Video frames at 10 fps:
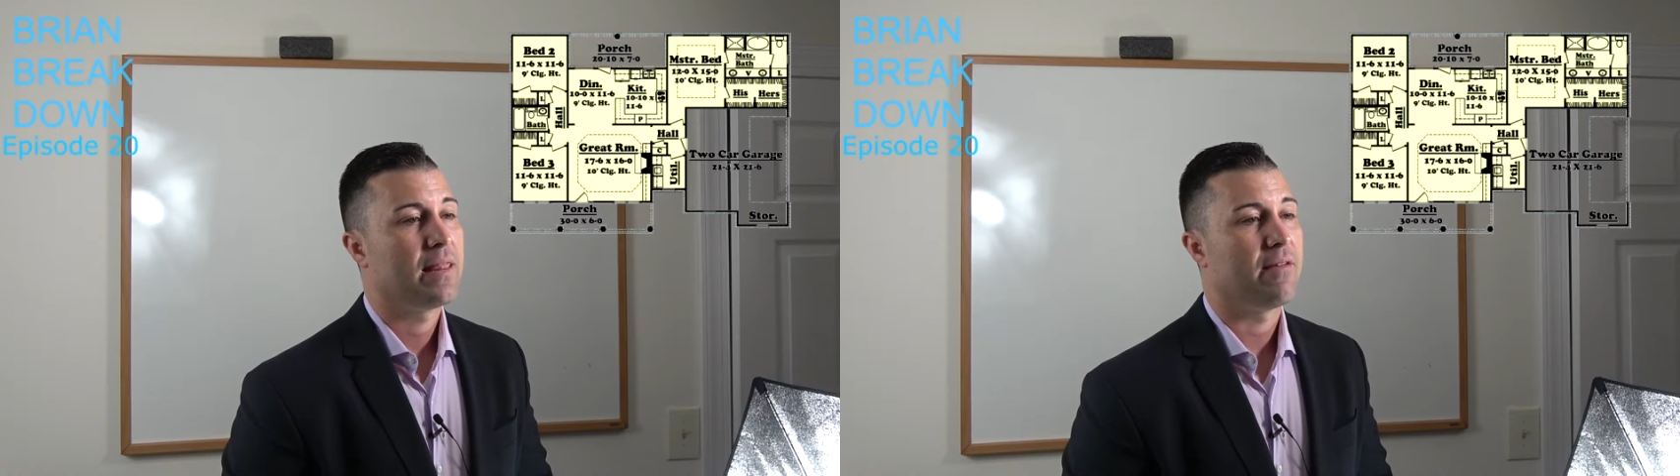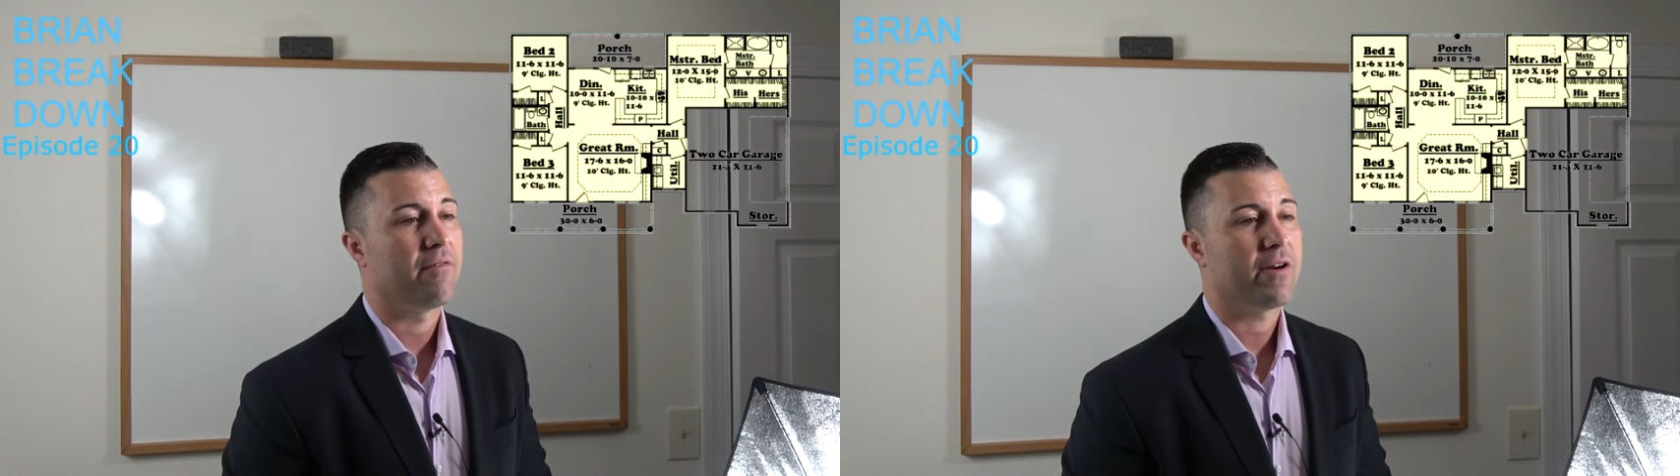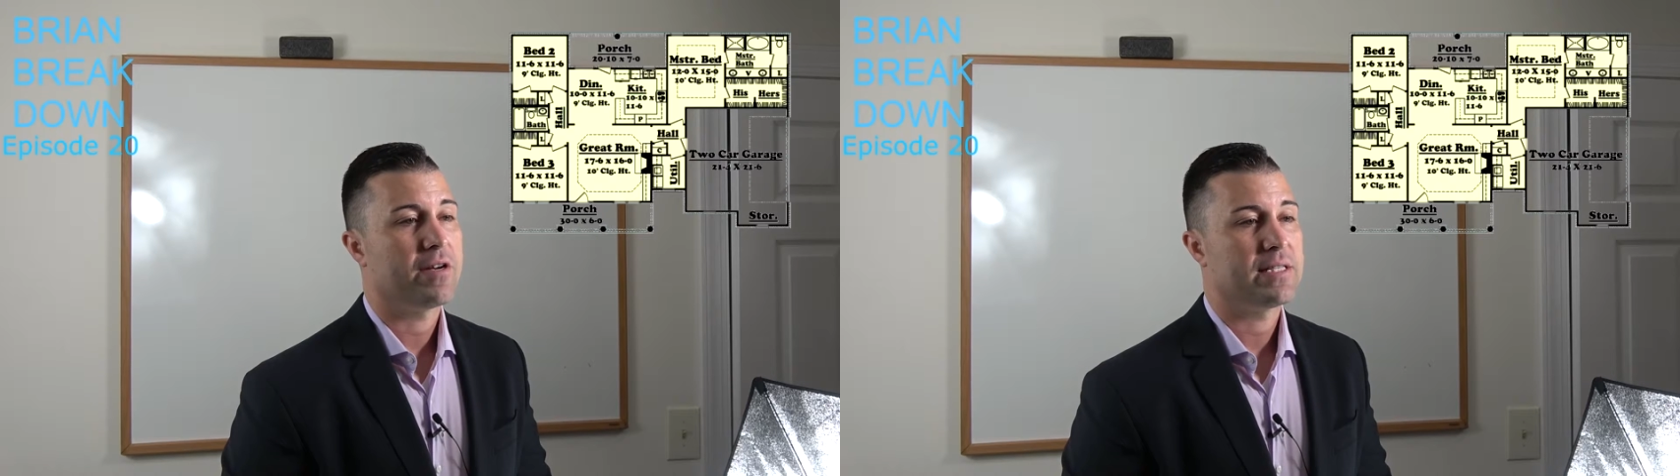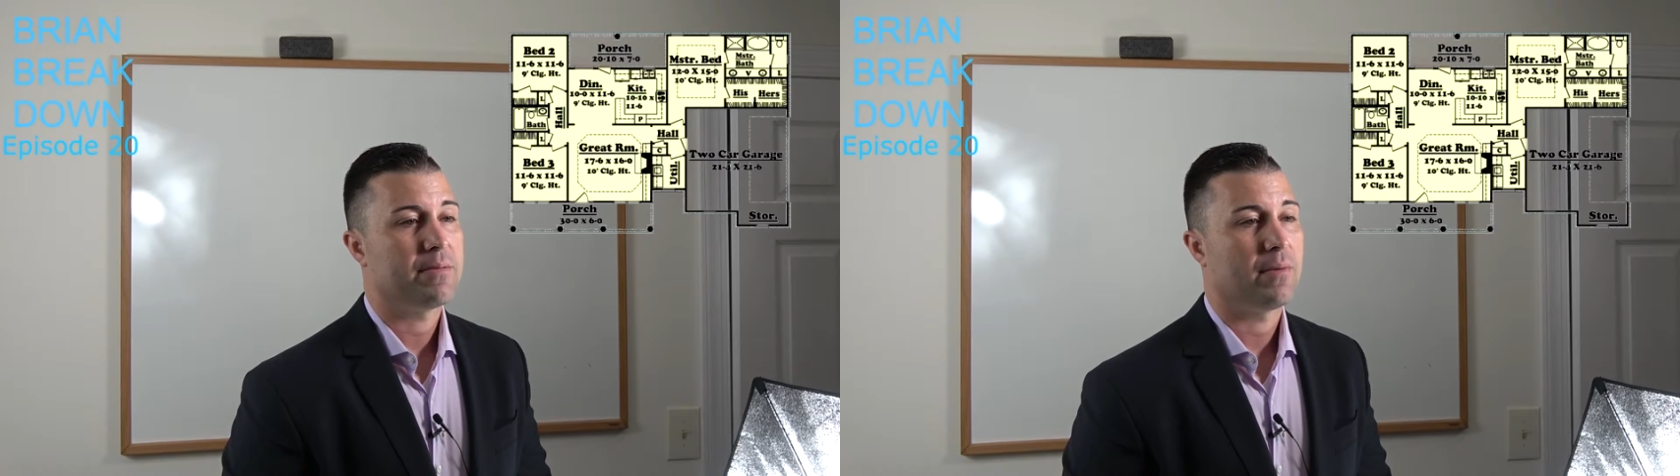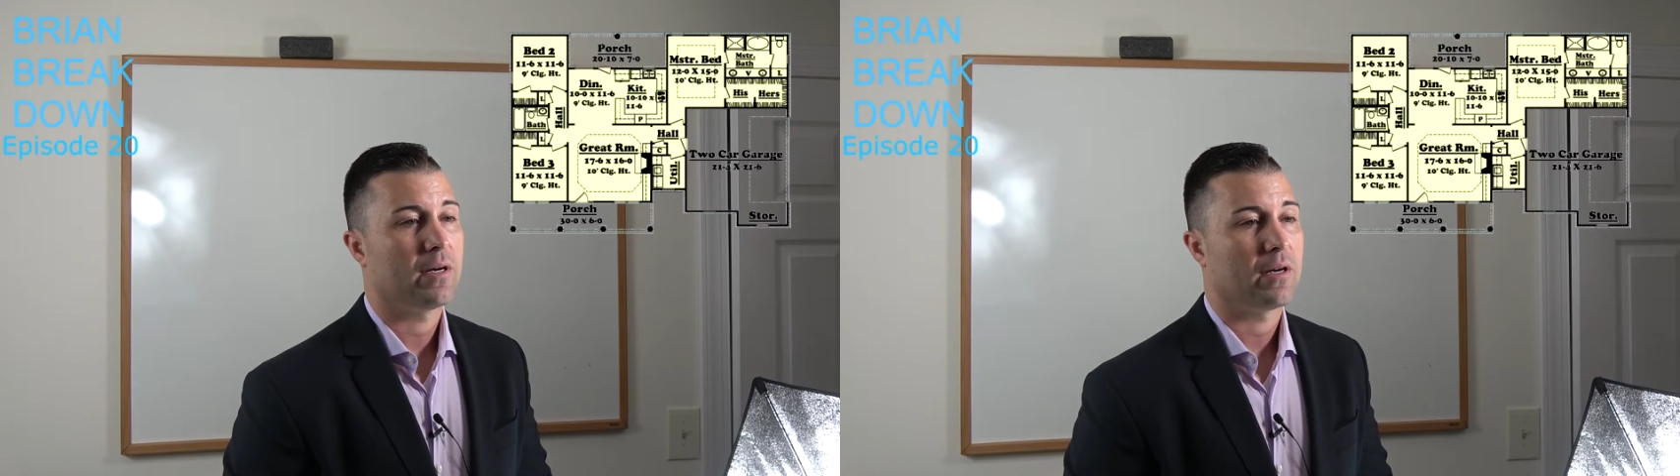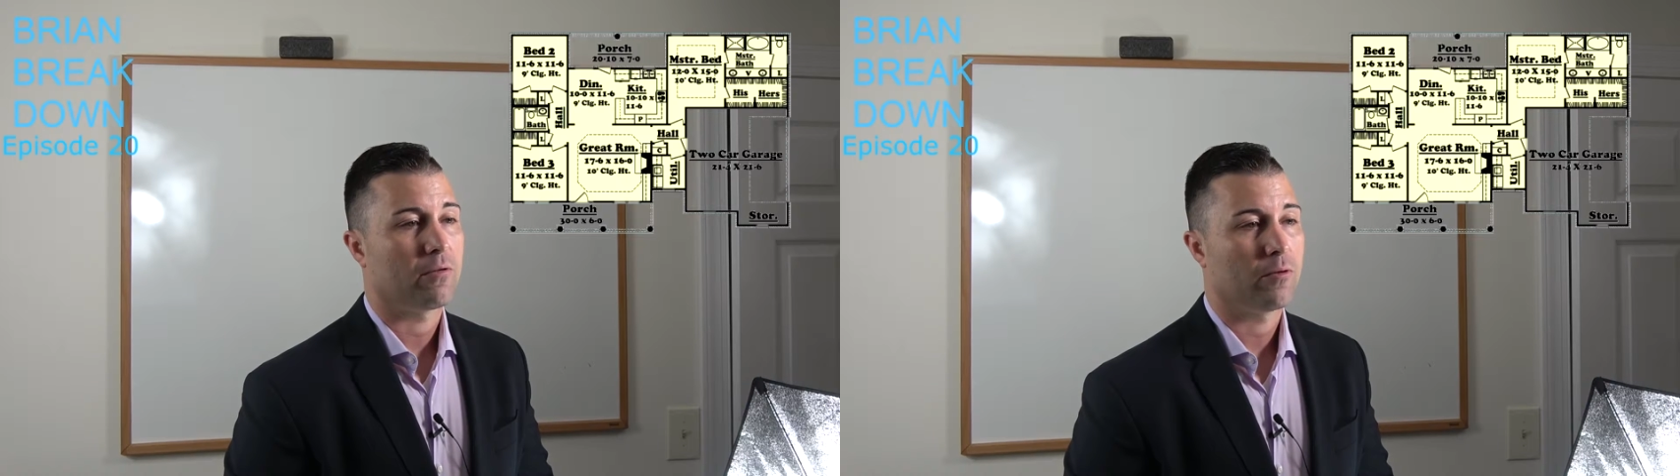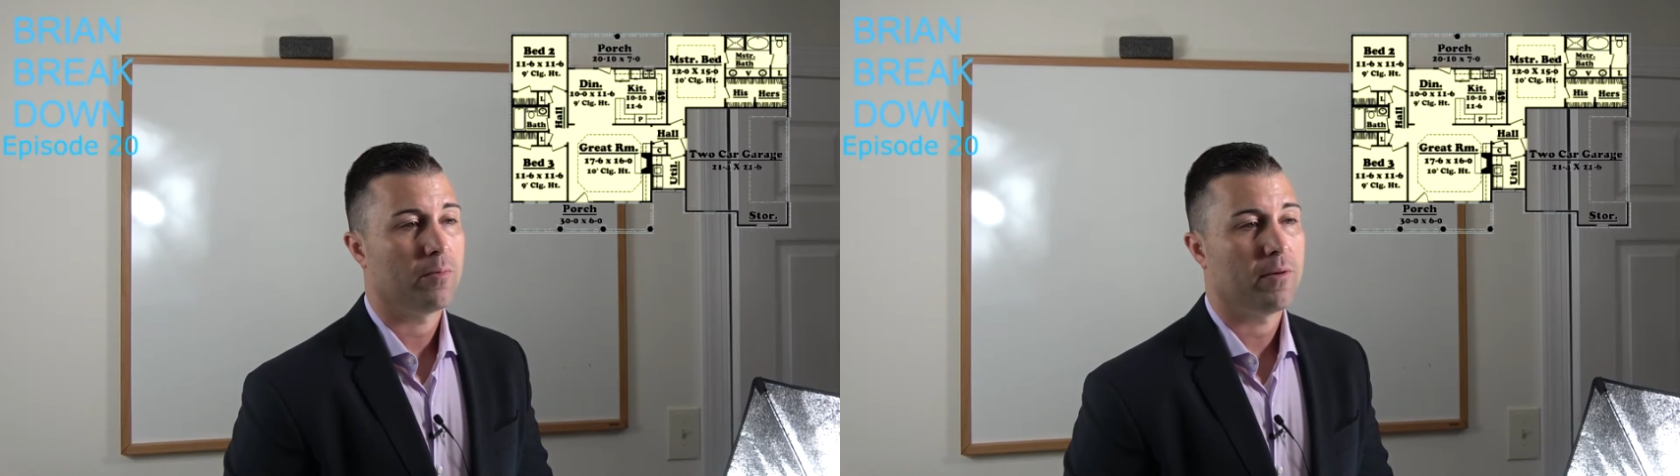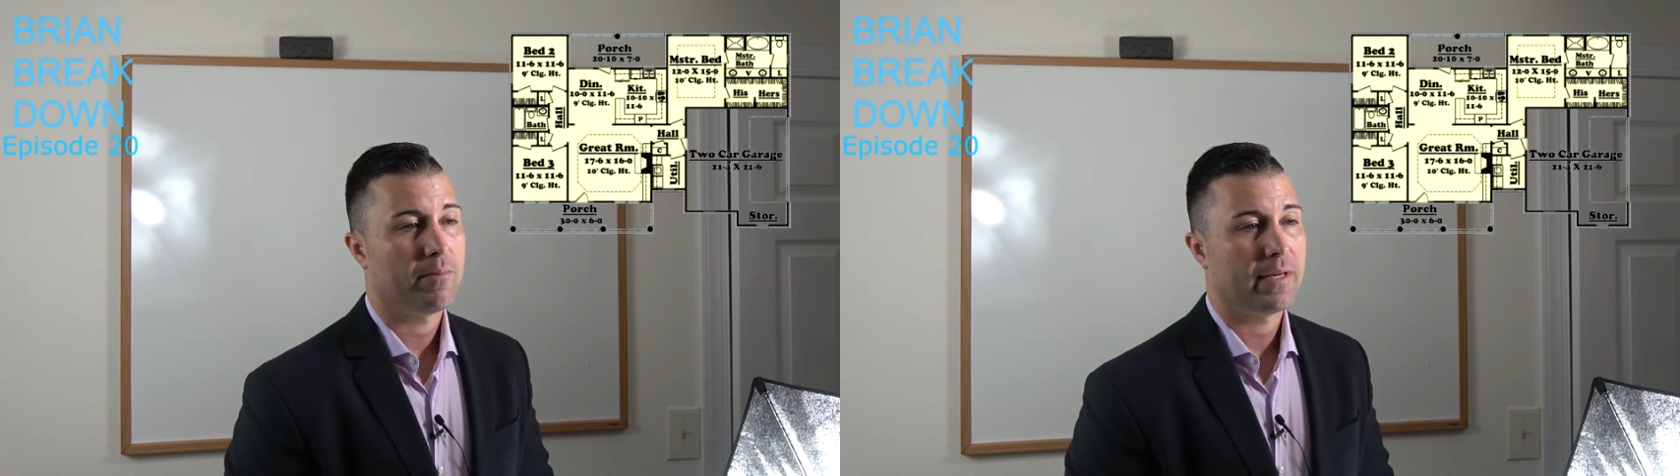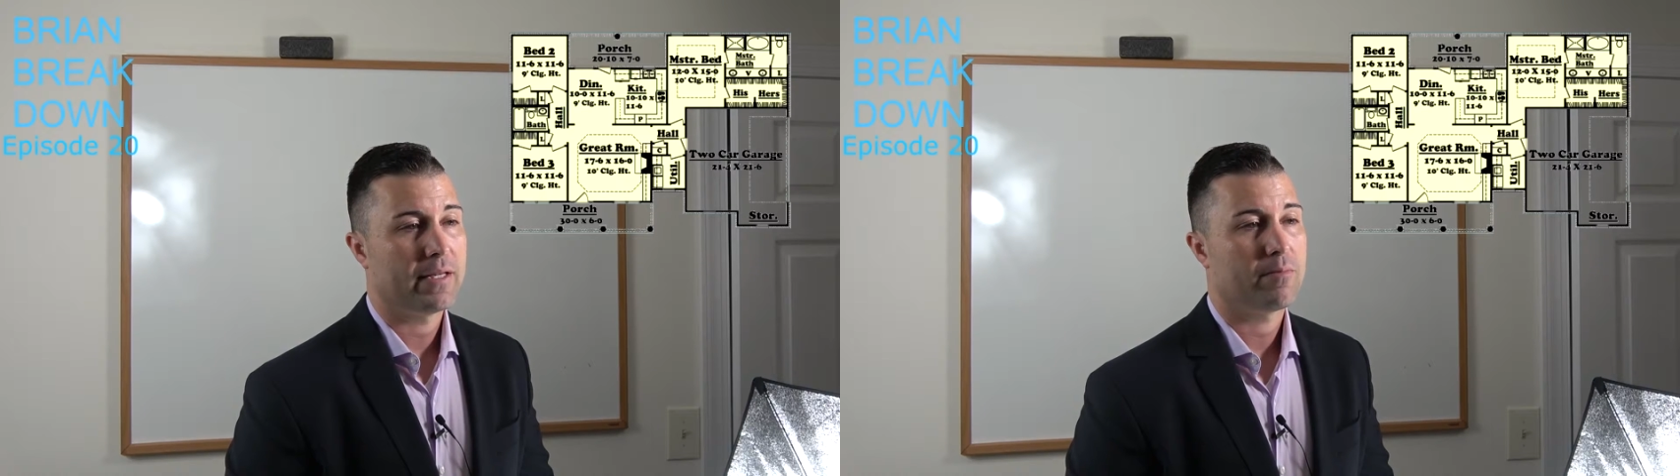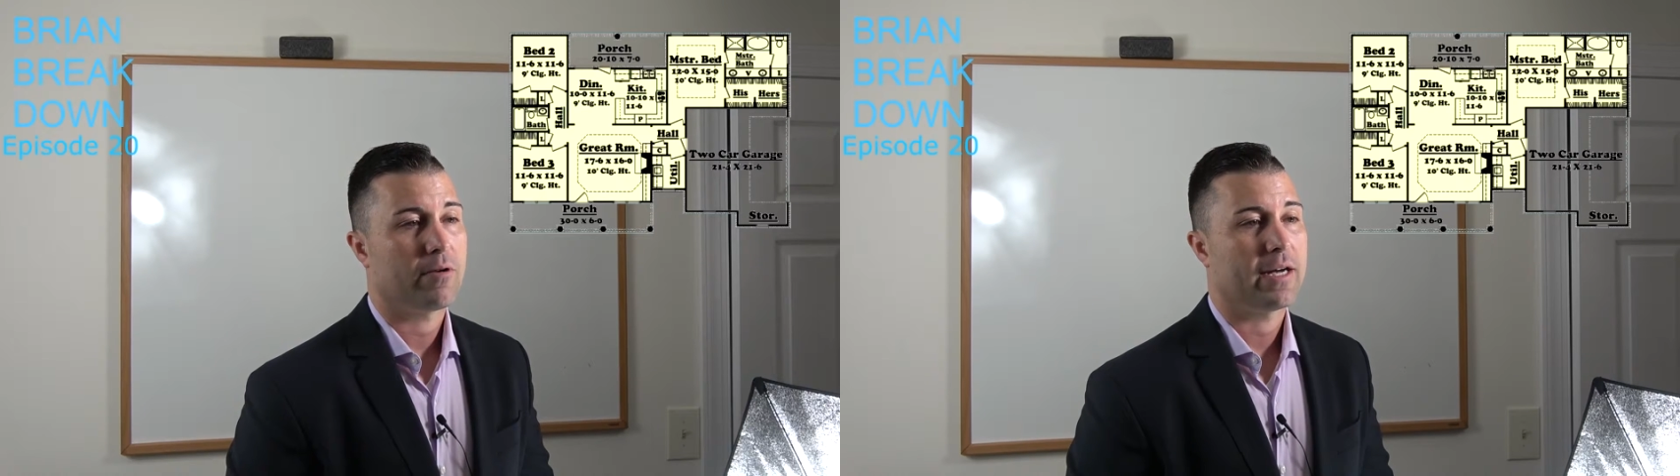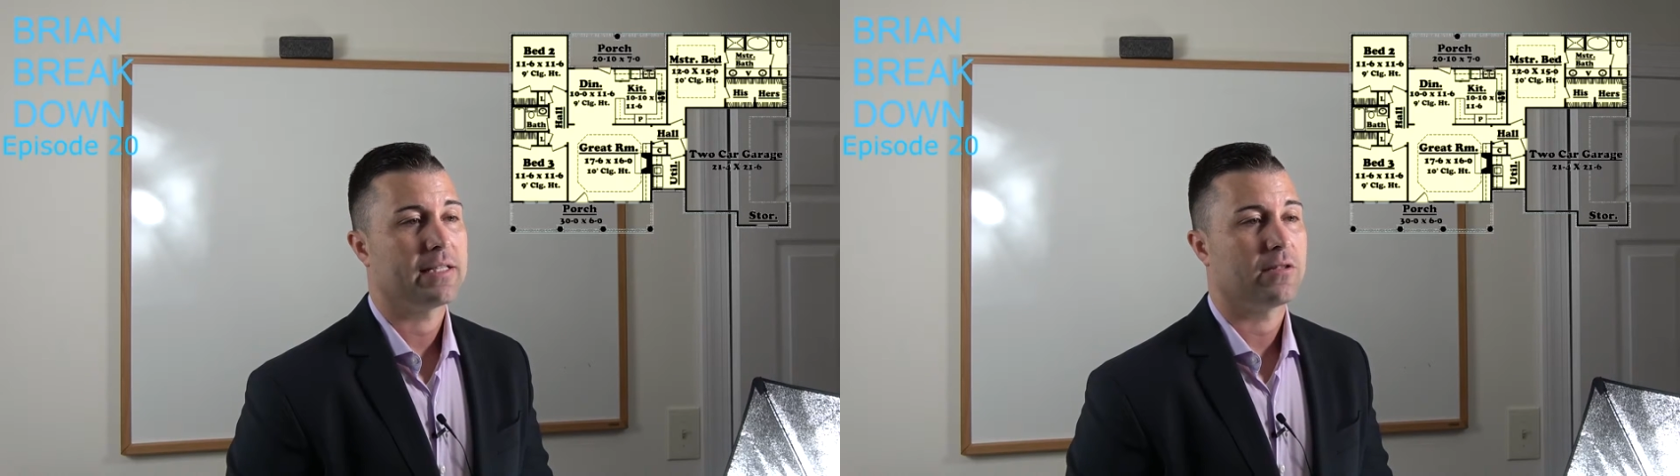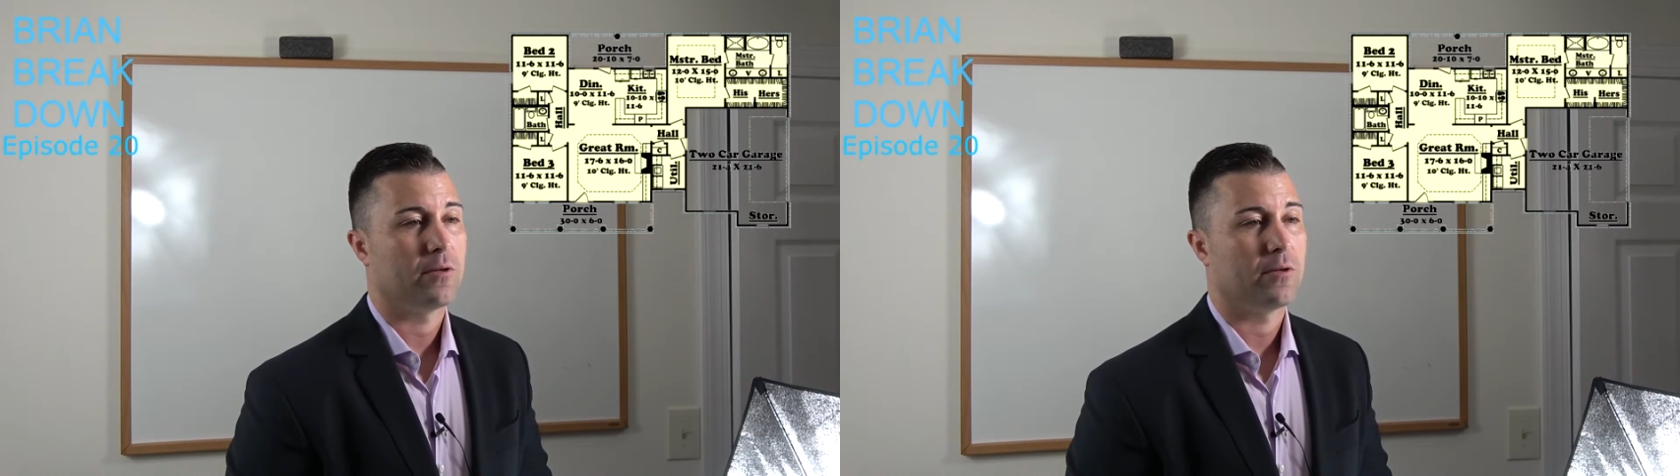The variance among a group of median price